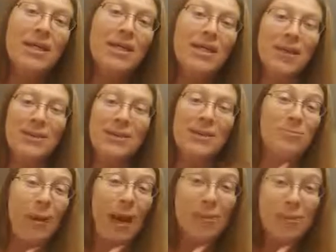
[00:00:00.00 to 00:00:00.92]
Now, this is
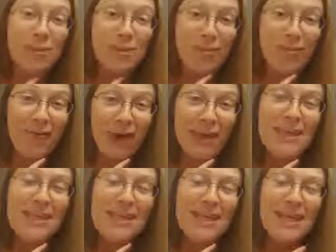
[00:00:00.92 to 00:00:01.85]
my personal
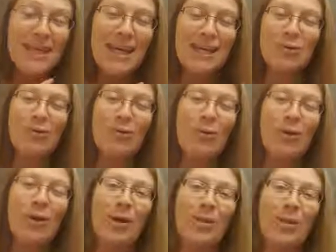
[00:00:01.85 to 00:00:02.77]
advice, is
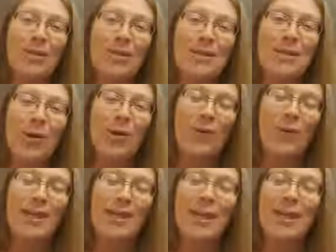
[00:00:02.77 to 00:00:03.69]
for those who
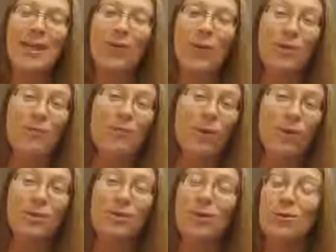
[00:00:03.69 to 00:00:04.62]
are on the Enneagram
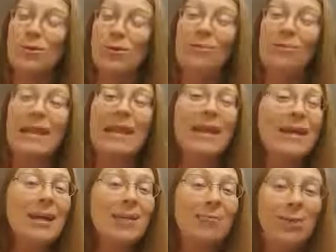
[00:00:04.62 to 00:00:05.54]
4, social media
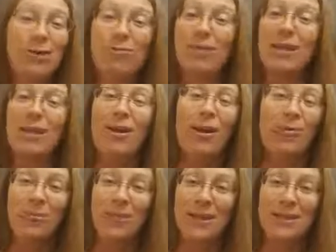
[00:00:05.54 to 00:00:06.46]
can be a really
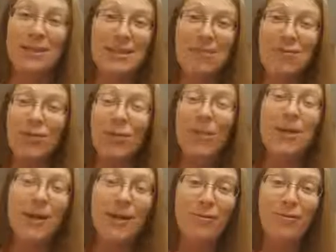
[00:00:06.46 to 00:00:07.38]
hard place. Even though I'm
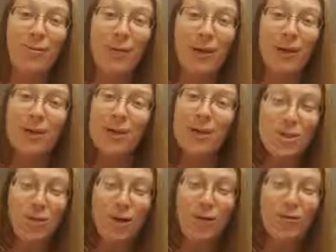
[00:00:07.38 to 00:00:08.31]
not a
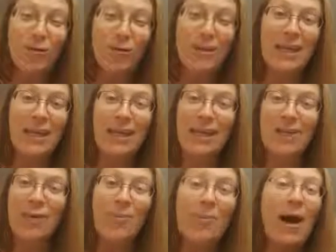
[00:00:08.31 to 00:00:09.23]
strong 4 in the
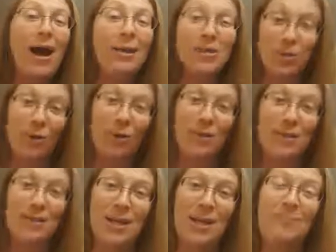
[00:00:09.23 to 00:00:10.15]
Enneagram, I struggle
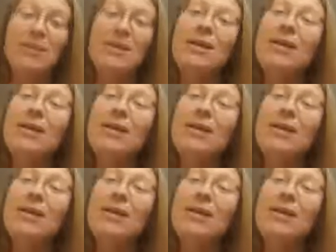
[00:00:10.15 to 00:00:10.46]
at times